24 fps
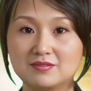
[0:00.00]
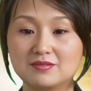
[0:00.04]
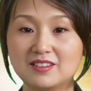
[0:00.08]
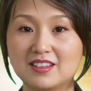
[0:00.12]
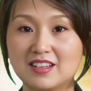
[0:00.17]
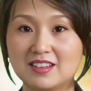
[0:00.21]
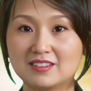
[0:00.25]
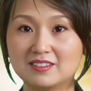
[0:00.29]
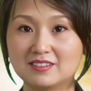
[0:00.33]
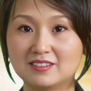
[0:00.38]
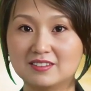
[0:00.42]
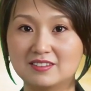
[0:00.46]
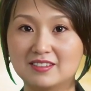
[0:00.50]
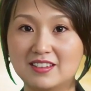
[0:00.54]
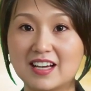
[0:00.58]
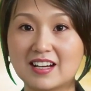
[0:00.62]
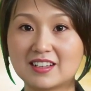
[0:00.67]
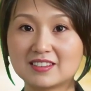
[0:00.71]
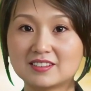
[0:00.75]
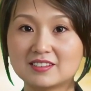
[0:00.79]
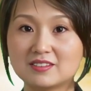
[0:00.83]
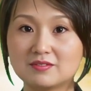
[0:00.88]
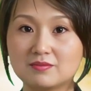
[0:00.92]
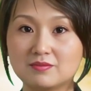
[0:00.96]
Due to
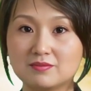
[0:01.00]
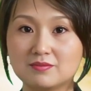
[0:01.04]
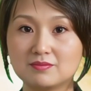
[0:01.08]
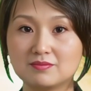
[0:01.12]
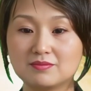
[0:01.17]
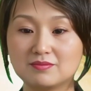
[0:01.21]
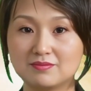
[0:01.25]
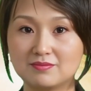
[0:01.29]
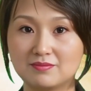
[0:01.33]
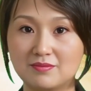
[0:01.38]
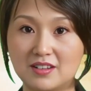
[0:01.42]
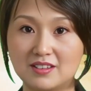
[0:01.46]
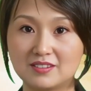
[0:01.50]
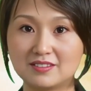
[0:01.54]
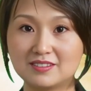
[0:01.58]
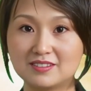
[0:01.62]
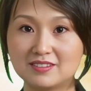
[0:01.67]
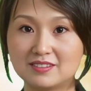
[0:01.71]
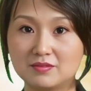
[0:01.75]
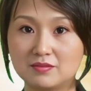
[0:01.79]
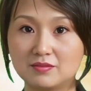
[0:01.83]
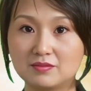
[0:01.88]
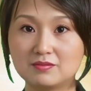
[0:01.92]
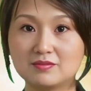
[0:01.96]
the outbreak of flooding
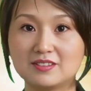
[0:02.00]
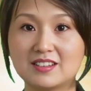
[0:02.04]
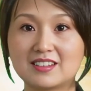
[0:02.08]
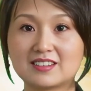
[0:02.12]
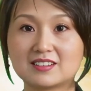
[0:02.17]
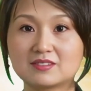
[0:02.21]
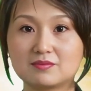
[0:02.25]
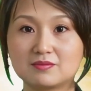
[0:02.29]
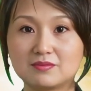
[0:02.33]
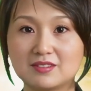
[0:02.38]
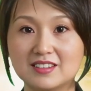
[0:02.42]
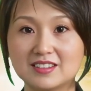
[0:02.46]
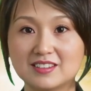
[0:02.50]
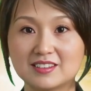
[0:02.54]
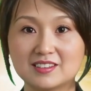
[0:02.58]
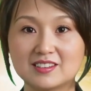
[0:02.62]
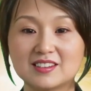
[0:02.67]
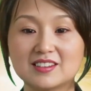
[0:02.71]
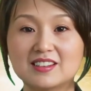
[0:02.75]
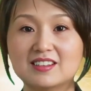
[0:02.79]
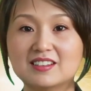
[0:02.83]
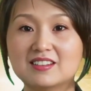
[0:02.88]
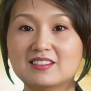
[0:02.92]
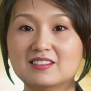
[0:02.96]
in the Xijiang
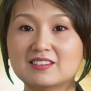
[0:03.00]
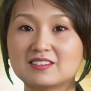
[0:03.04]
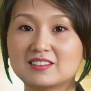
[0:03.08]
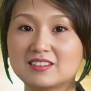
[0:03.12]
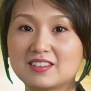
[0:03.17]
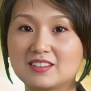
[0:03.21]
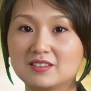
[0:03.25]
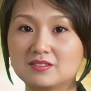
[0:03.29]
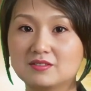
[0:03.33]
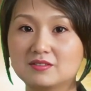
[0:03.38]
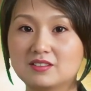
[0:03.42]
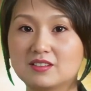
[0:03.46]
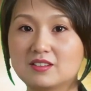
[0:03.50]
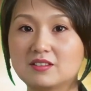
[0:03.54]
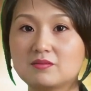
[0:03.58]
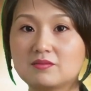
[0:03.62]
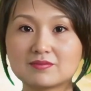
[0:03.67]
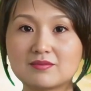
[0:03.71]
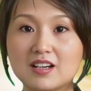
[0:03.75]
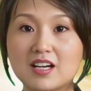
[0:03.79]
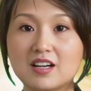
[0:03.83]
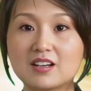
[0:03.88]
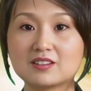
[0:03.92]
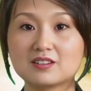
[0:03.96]
River, the crew made
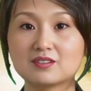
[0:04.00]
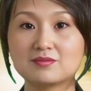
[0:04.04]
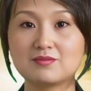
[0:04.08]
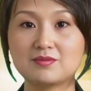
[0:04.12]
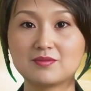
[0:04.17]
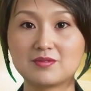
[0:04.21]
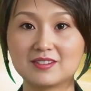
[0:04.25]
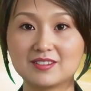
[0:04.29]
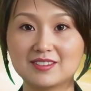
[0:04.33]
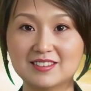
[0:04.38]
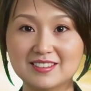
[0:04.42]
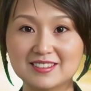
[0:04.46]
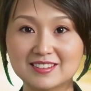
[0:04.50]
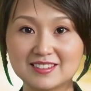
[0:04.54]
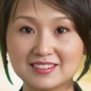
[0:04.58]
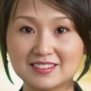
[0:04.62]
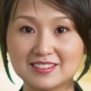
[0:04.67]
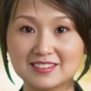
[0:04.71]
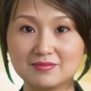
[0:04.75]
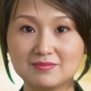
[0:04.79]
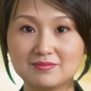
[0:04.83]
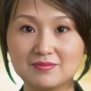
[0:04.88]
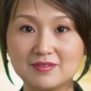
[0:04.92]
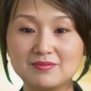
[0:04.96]
a mistake in
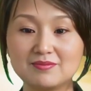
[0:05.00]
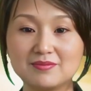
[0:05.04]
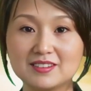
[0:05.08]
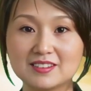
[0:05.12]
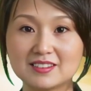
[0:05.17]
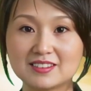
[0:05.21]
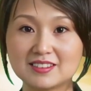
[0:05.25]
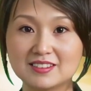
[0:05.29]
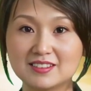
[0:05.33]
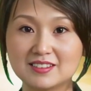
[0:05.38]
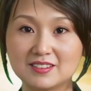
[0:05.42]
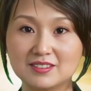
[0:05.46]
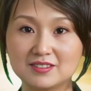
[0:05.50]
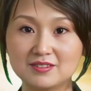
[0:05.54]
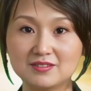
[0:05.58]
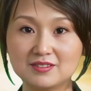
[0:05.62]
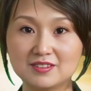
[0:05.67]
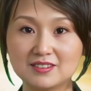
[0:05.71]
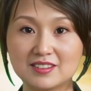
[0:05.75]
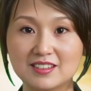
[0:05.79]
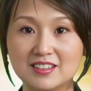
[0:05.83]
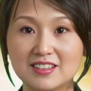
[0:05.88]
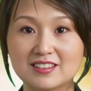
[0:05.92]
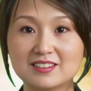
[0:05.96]
operation,
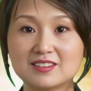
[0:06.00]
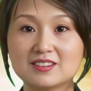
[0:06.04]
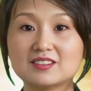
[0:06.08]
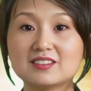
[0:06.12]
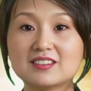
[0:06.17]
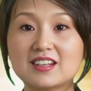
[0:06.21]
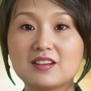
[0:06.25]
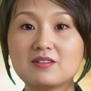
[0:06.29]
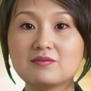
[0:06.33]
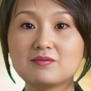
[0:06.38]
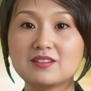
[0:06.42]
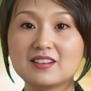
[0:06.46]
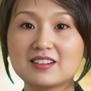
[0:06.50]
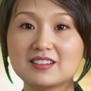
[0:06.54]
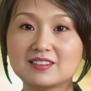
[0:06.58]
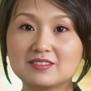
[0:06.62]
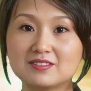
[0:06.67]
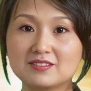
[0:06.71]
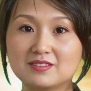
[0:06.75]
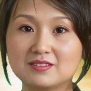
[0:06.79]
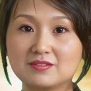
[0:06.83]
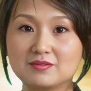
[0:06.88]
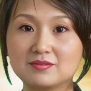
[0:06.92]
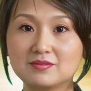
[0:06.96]
causing the cargo ship
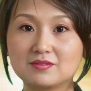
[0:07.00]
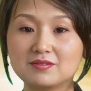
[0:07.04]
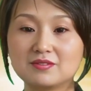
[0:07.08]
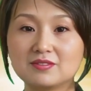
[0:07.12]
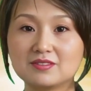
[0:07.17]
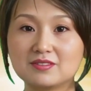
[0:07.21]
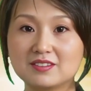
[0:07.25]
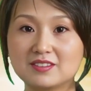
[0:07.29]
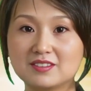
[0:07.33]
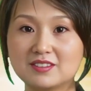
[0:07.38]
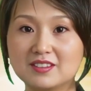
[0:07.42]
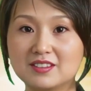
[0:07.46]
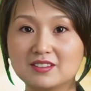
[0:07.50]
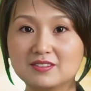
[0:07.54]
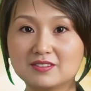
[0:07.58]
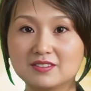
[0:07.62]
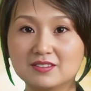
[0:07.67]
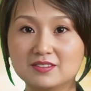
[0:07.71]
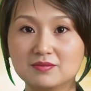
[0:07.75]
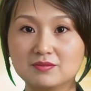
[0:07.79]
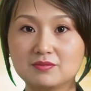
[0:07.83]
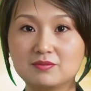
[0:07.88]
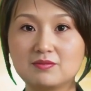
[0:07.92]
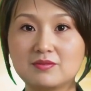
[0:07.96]
to collide with the
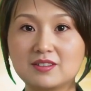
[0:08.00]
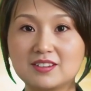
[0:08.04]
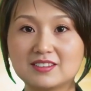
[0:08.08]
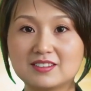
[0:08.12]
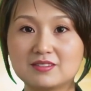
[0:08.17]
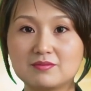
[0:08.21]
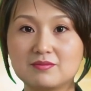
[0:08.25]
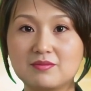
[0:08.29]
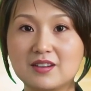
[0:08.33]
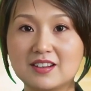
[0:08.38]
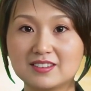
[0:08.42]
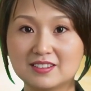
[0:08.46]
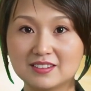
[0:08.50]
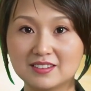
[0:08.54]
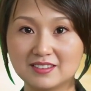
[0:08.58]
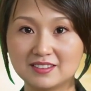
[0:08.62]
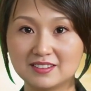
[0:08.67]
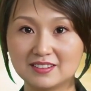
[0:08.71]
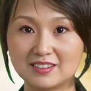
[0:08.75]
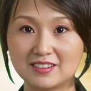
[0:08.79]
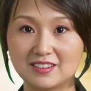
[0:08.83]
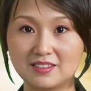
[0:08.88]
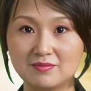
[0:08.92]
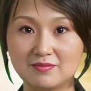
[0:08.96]
anti-collision pier of the
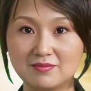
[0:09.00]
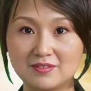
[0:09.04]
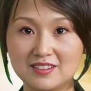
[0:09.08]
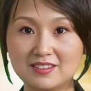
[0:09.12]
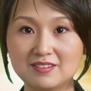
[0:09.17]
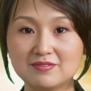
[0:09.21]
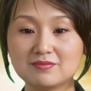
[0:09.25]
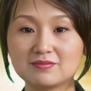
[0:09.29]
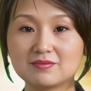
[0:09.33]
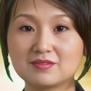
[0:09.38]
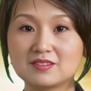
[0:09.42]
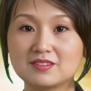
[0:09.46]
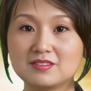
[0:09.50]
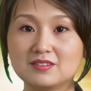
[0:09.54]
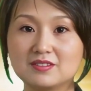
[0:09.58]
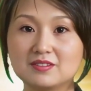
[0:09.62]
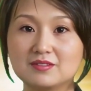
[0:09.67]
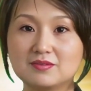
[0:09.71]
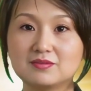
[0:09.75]
Zhujiang Bridge.